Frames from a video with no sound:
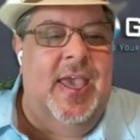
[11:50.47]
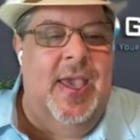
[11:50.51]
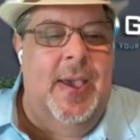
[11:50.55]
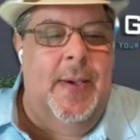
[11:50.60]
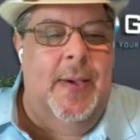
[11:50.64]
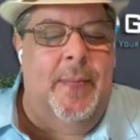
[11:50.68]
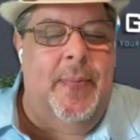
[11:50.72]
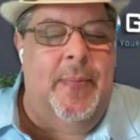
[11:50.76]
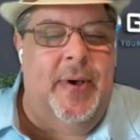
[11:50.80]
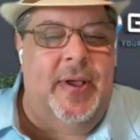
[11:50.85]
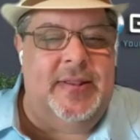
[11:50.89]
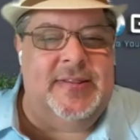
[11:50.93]

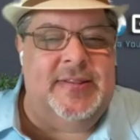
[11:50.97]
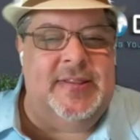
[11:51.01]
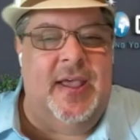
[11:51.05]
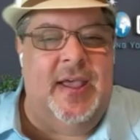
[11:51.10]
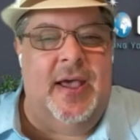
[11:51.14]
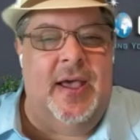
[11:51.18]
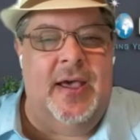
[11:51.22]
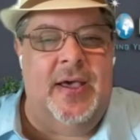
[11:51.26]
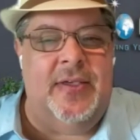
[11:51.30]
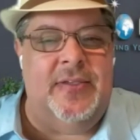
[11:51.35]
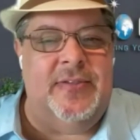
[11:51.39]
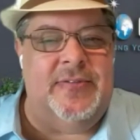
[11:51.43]
Yeah. But
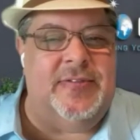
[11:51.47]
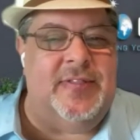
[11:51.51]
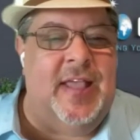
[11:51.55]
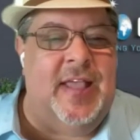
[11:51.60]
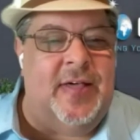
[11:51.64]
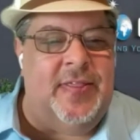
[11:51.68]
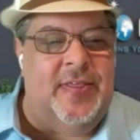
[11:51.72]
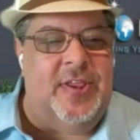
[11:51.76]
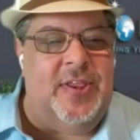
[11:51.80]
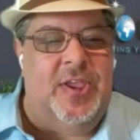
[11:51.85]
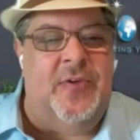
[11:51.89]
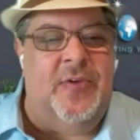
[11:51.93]
uh,
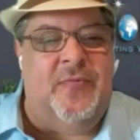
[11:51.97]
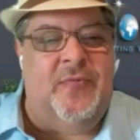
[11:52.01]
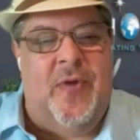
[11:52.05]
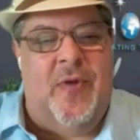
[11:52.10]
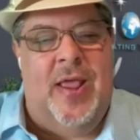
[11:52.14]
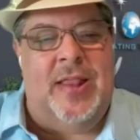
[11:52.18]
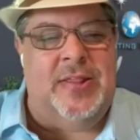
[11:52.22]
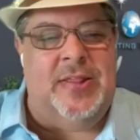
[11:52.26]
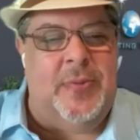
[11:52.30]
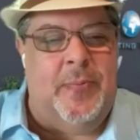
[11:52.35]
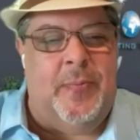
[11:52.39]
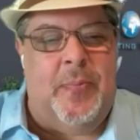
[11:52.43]
now that you've
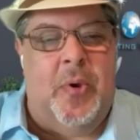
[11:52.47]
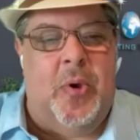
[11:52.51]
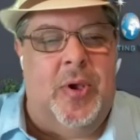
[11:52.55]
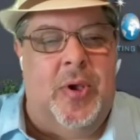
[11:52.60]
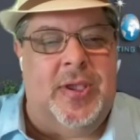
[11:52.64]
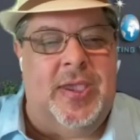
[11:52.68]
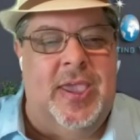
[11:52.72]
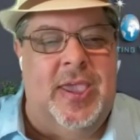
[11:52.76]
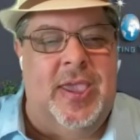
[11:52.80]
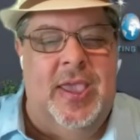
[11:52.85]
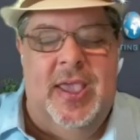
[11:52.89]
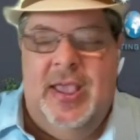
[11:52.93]
read the
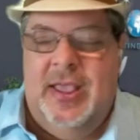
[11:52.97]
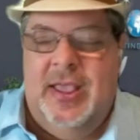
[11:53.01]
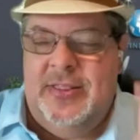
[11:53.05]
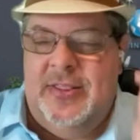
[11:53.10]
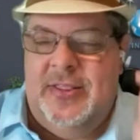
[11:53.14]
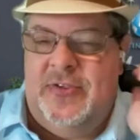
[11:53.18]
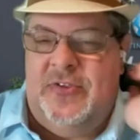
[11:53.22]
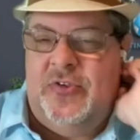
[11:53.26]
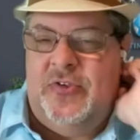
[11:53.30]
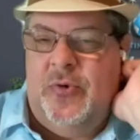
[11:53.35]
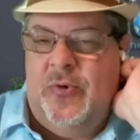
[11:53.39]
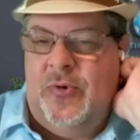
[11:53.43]
book,
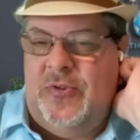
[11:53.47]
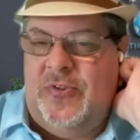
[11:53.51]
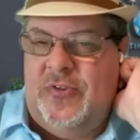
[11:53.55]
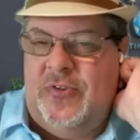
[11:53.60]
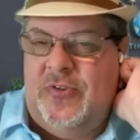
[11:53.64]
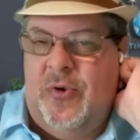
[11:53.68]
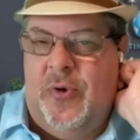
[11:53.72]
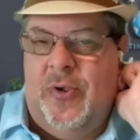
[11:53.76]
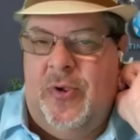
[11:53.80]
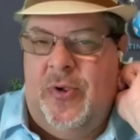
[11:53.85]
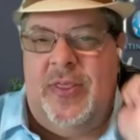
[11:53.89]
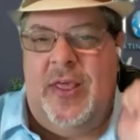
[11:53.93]
the short
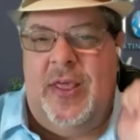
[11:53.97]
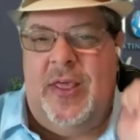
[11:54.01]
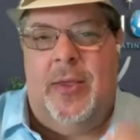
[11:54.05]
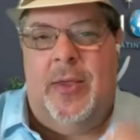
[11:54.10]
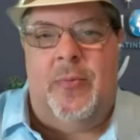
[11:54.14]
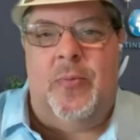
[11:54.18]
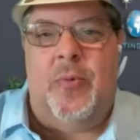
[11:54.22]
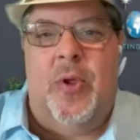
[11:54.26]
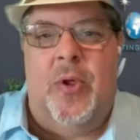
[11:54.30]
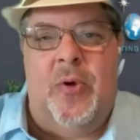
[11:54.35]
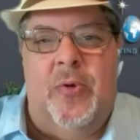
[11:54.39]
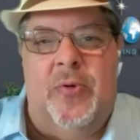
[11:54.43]
story that I
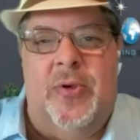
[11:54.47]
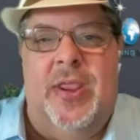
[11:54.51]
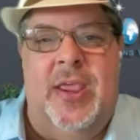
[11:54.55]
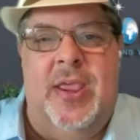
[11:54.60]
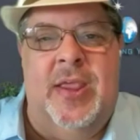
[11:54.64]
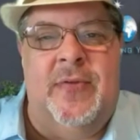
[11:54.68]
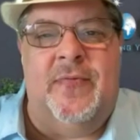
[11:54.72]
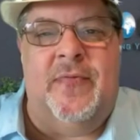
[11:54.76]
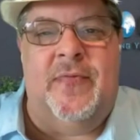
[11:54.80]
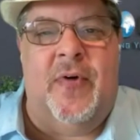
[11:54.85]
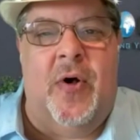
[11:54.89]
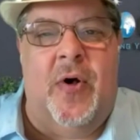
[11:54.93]
wrote
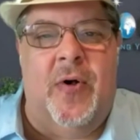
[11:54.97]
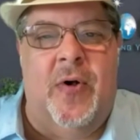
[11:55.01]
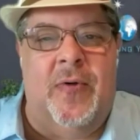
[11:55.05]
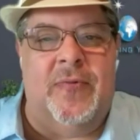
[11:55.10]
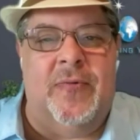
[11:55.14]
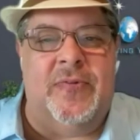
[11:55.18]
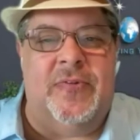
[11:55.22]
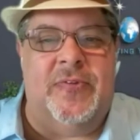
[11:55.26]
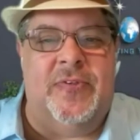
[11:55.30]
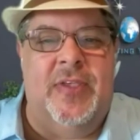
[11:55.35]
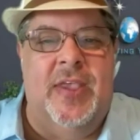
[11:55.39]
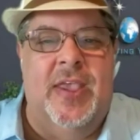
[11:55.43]

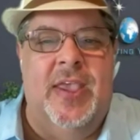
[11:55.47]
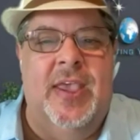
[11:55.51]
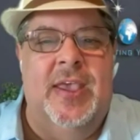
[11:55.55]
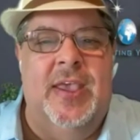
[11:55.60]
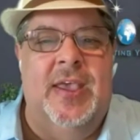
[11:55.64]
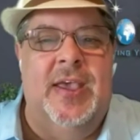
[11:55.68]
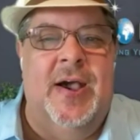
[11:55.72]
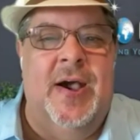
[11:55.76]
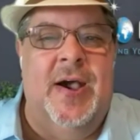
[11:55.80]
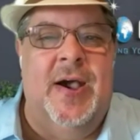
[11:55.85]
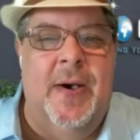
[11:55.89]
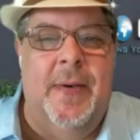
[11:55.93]
involves
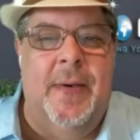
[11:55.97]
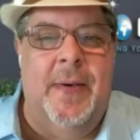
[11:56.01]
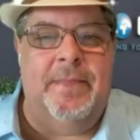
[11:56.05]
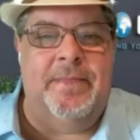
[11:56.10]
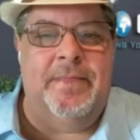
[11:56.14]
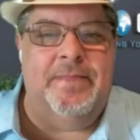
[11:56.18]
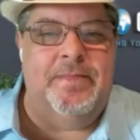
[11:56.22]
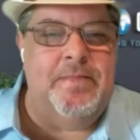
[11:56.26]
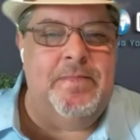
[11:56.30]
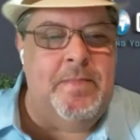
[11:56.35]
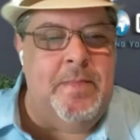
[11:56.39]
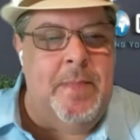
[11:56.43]

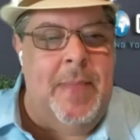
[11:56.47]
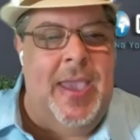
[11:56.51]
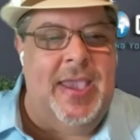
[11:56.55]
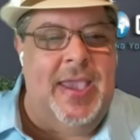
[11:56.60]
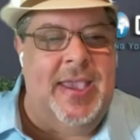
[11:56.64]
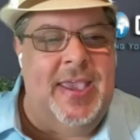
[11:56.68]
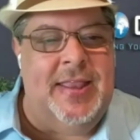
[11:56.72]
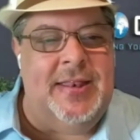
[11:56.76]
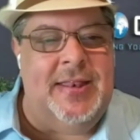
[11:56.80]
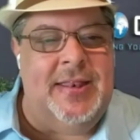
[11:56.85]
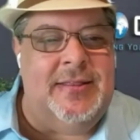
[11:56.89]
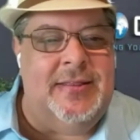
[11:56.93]
um,
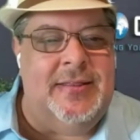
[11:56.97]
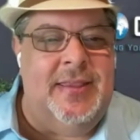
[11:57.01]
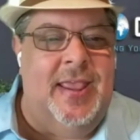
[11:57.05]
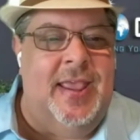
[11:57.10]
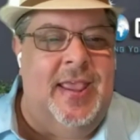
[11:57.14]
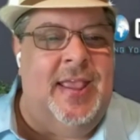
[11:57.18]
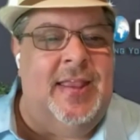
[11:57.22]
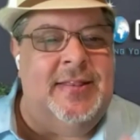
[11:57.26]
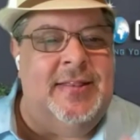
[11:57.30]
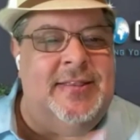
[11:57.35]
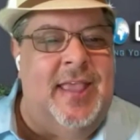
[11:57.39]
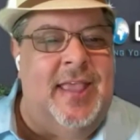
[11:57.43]
Megan
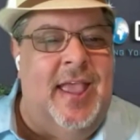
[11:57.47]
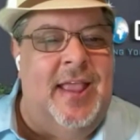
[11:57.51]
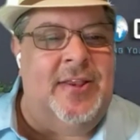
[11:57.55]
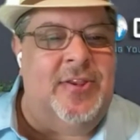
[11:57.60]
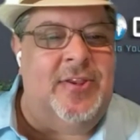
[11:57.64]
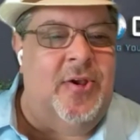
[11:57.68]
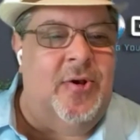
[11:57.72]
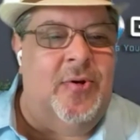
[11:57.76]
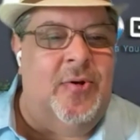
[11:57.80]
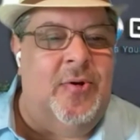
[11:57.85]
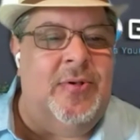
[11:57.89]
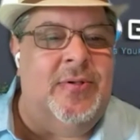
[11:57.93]
and
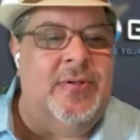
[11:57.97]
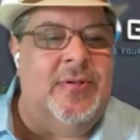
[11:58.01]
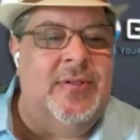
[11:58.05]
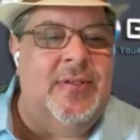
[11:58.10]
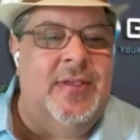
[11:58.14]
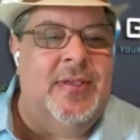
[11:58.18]
Daniel